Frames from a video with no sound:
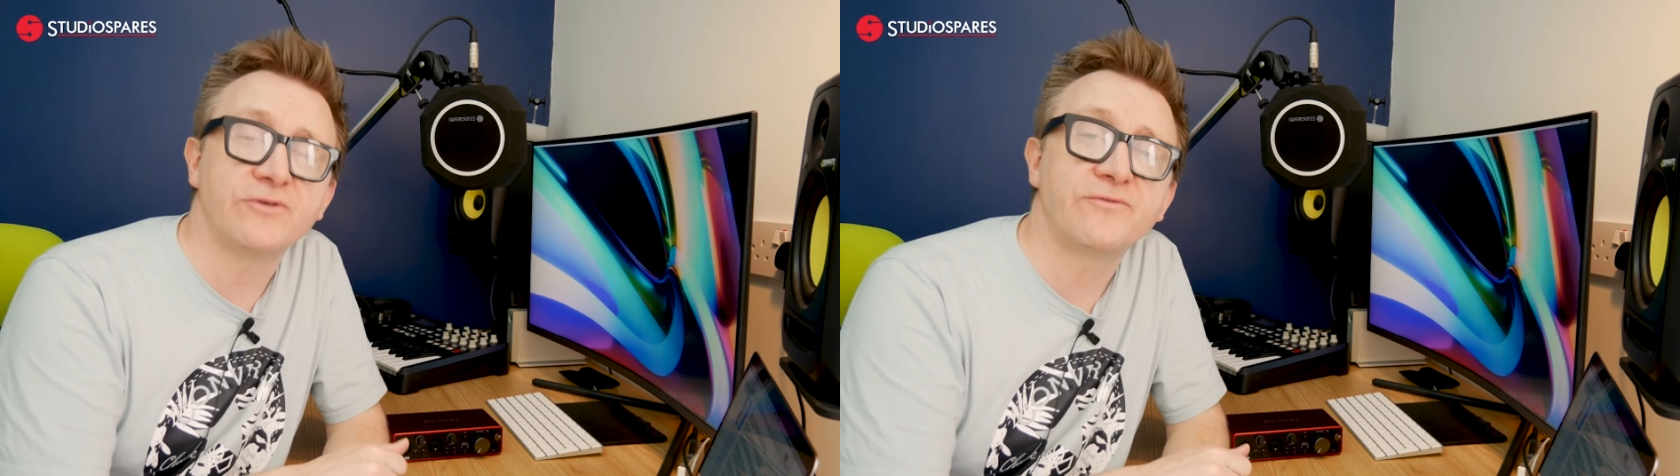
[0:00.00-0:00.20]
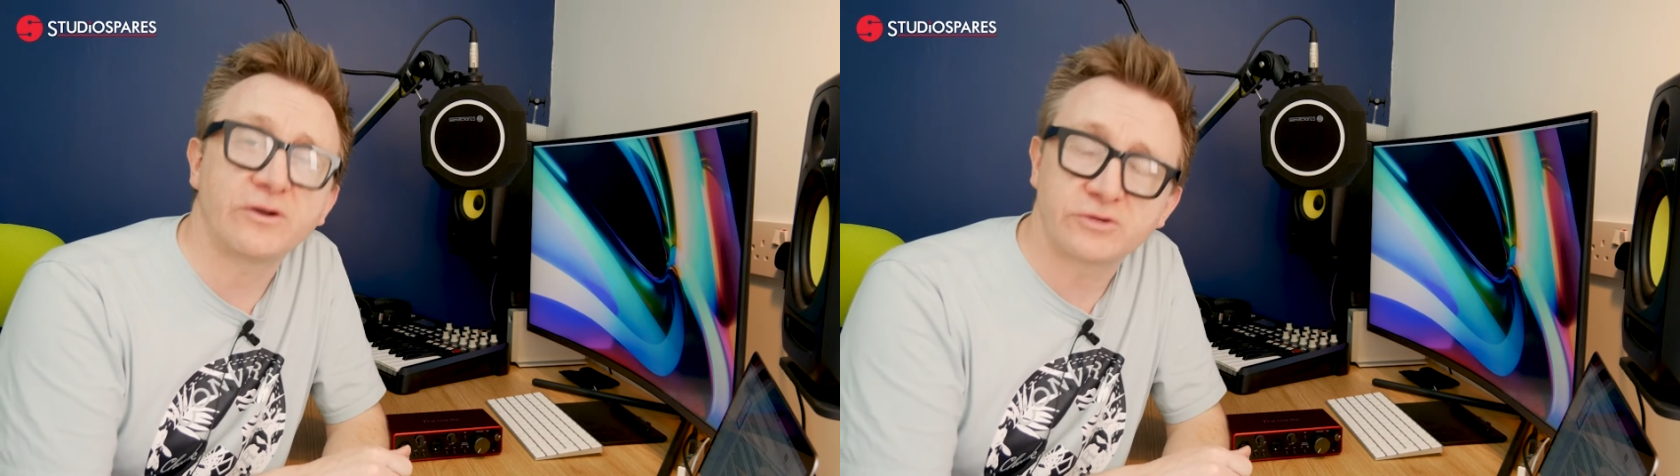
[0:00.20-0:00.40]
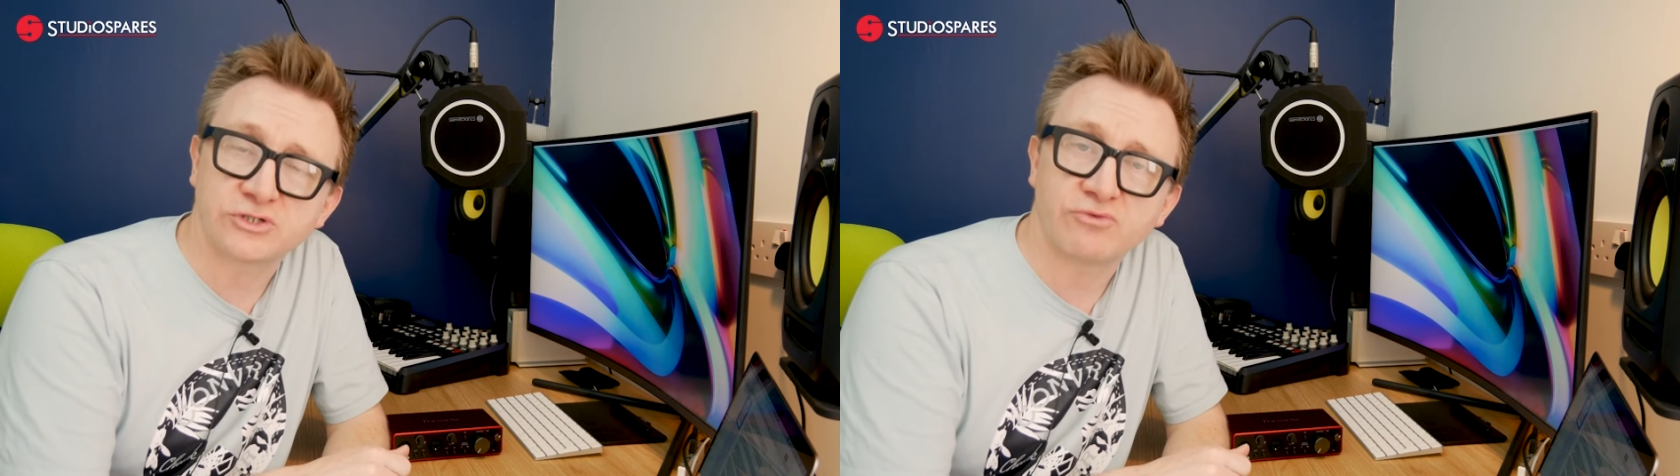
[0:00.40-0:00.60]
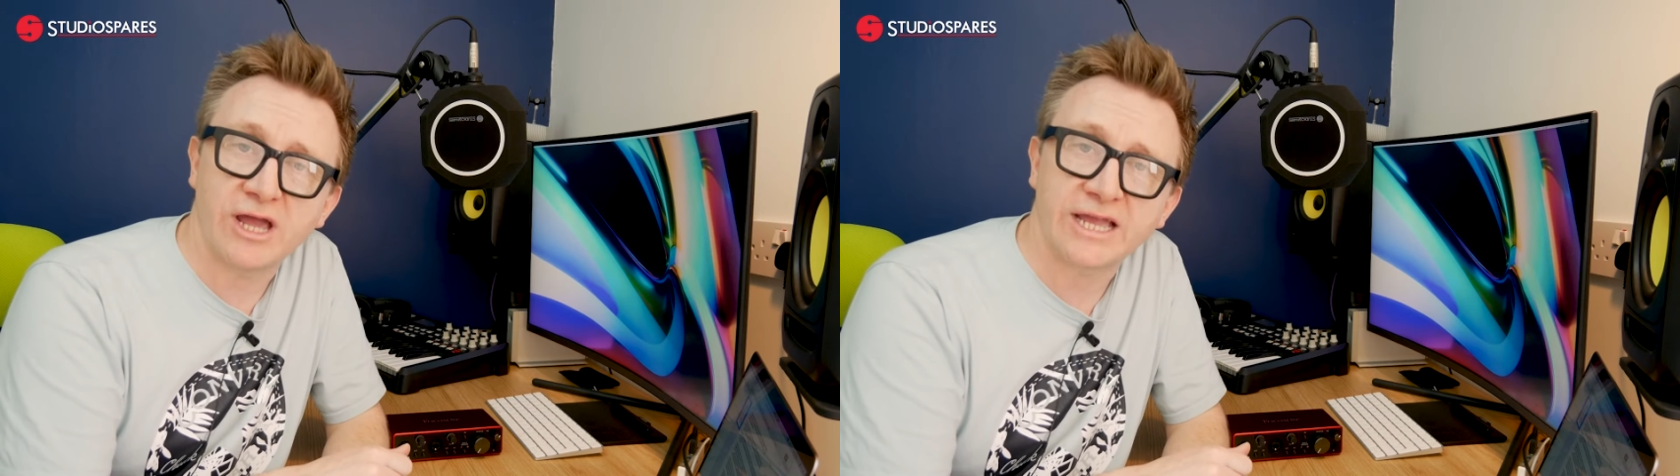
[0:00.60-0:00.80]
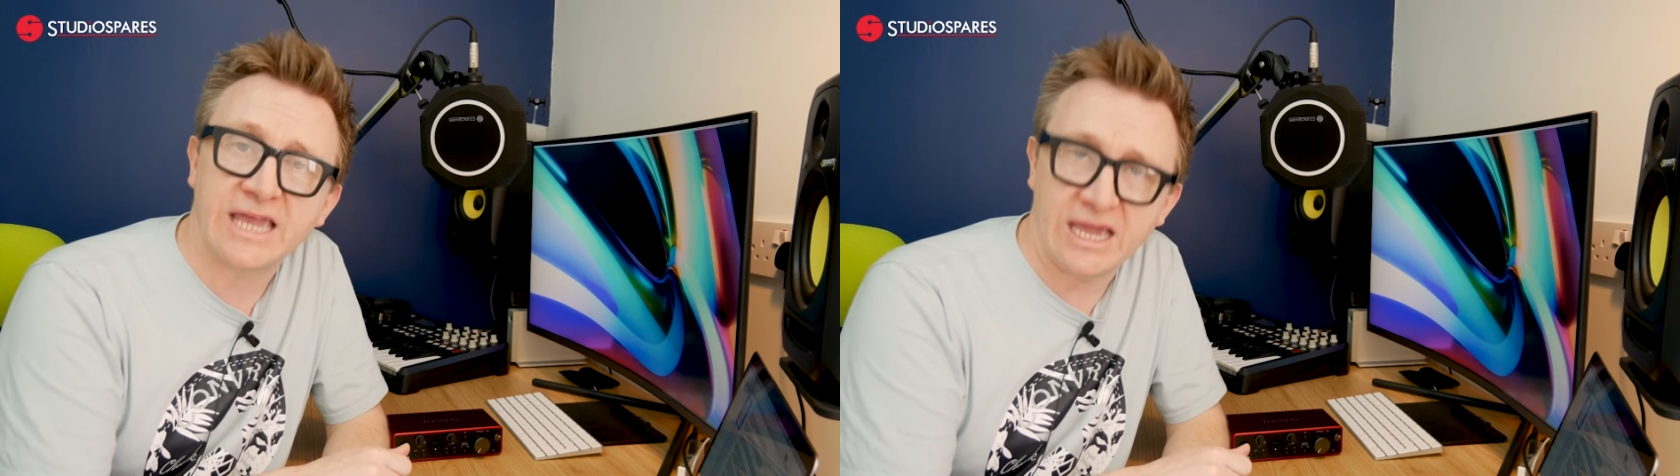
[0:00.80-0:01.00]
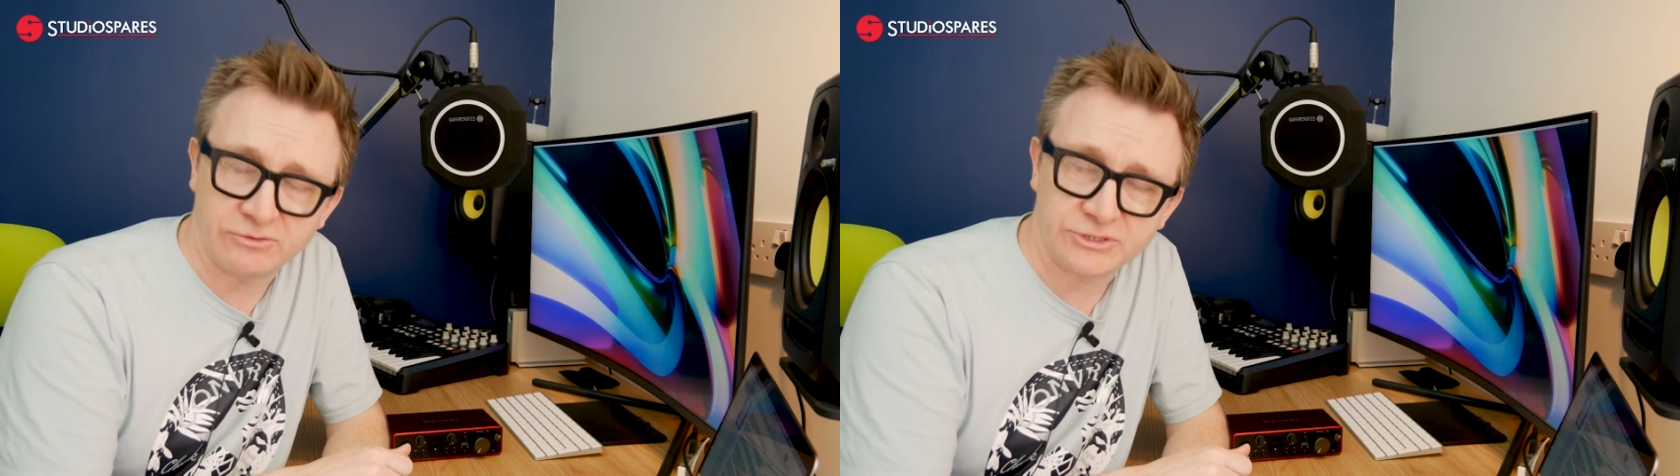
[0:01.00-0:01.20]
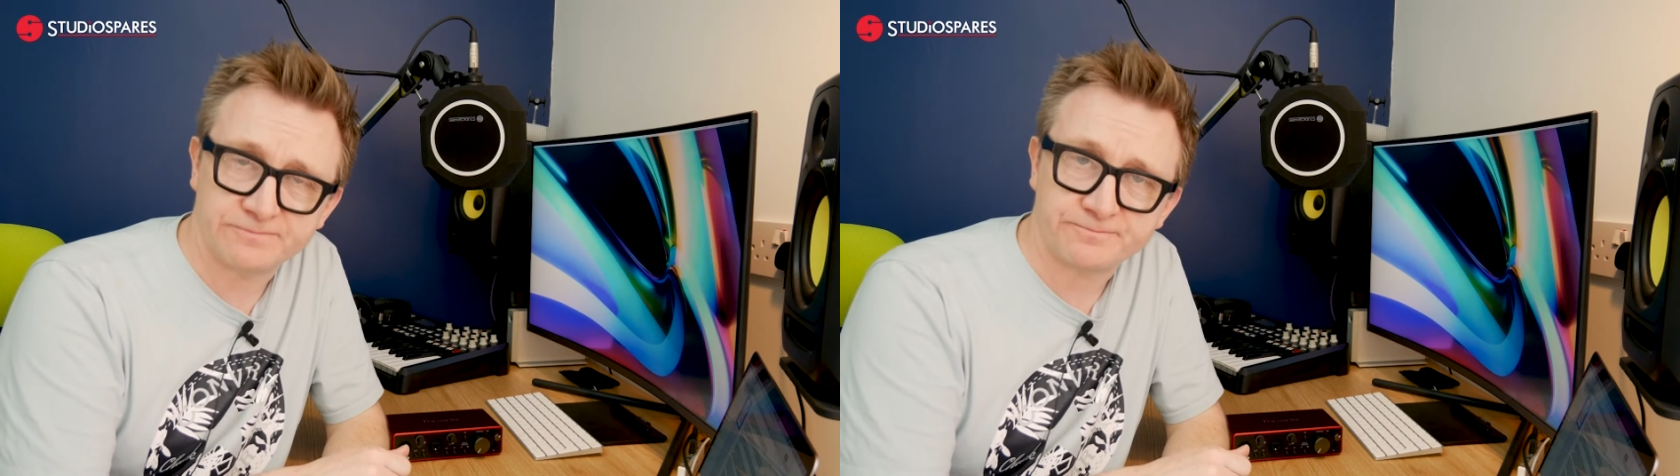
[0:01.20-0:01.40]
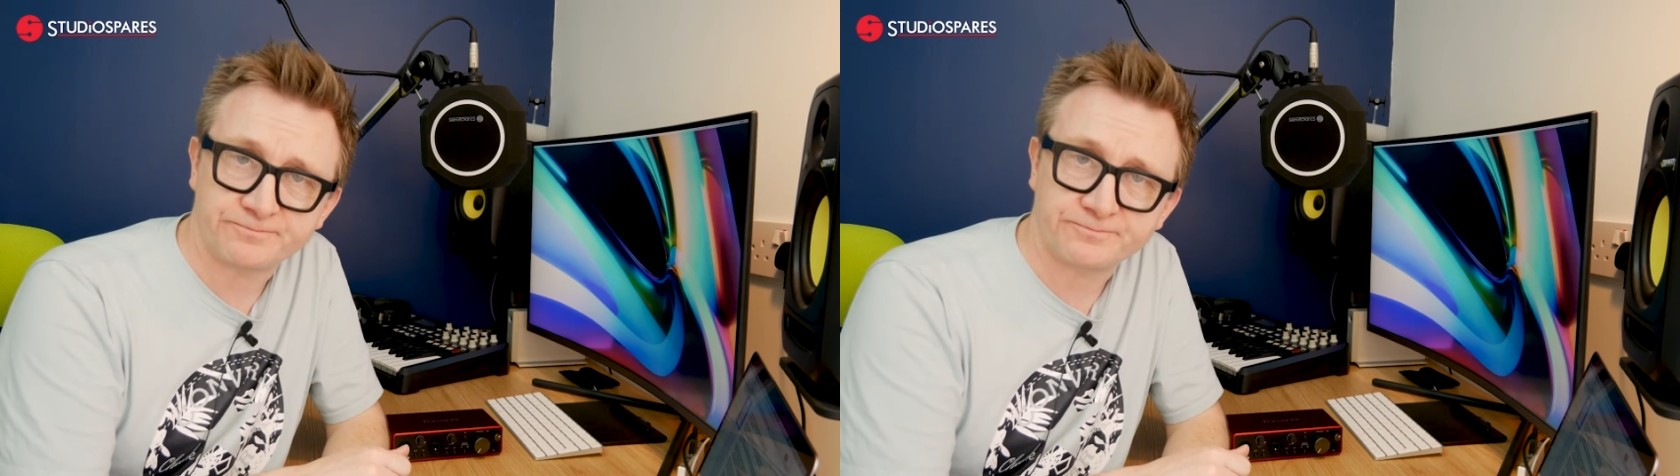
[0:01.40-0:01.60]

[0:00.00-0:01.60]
new Focusrite account.